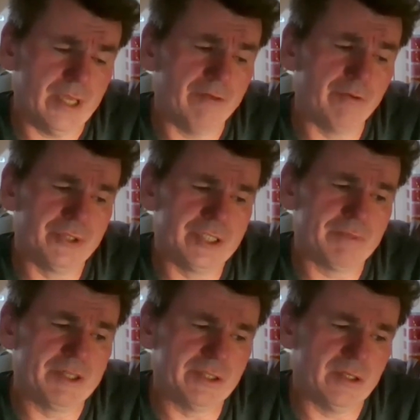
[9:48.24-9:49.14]
Everybody
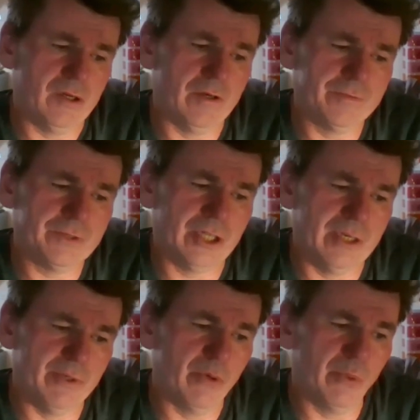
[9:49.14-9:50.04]
spends a lot of
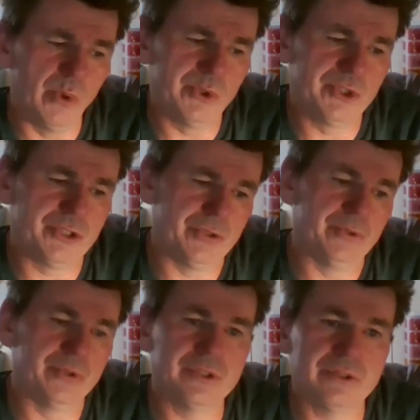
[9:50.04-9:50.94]
time at awards
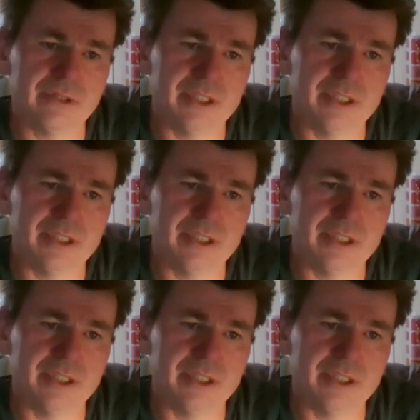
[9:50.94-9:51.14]
dues